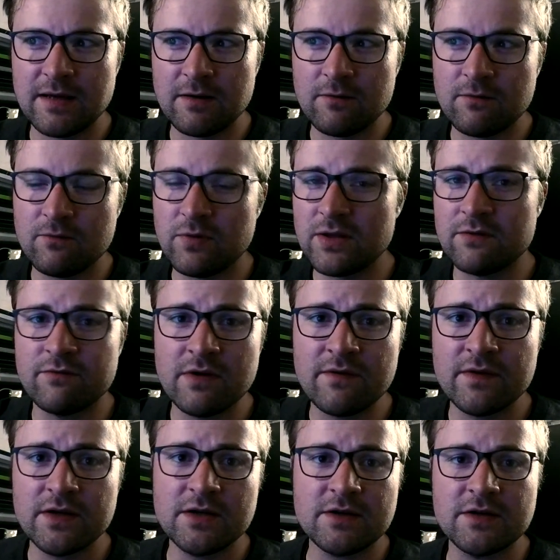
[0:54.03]
with a
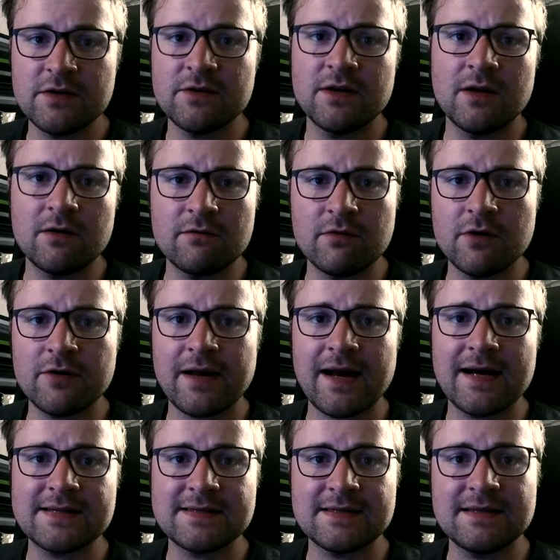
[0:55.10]
river you can do a lot of roll
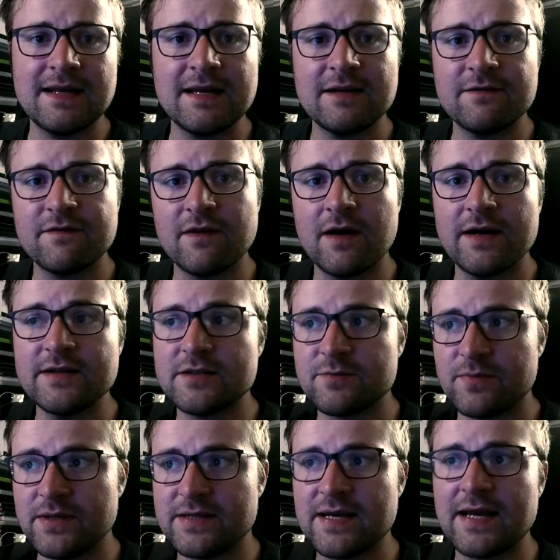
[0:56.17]
casting, let your fly just
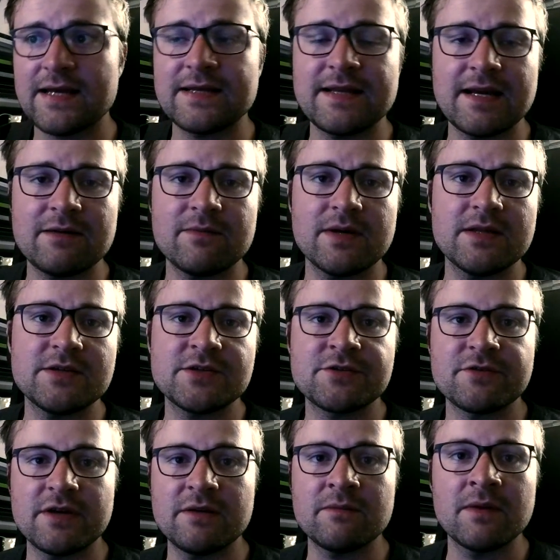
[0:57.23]
be taken down by the
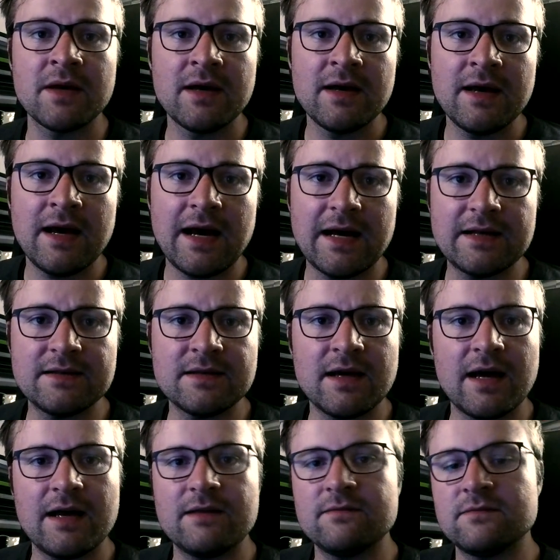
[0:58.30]
stream
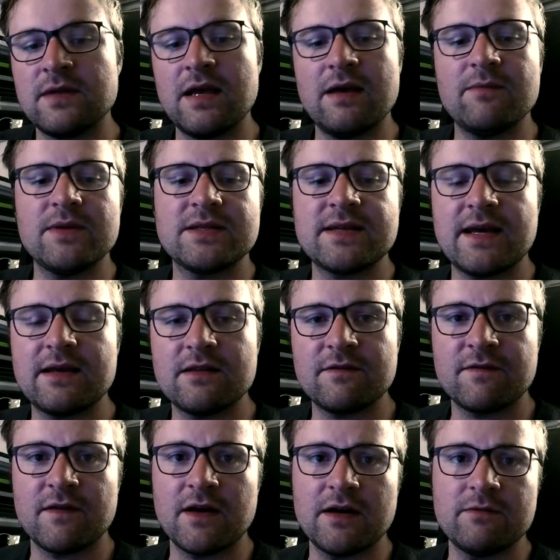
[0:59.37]
and imitate the
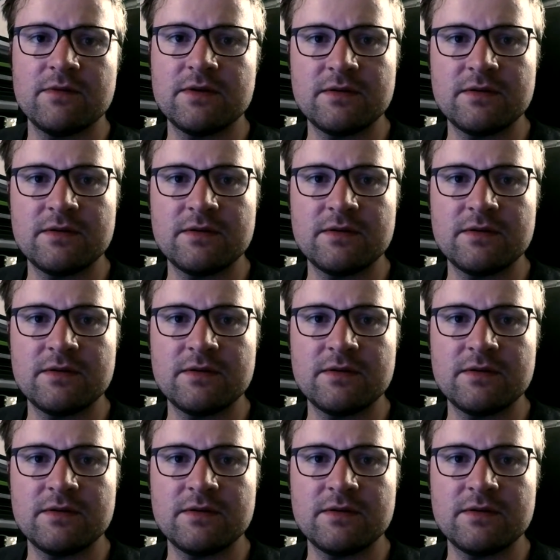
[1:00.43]
fly with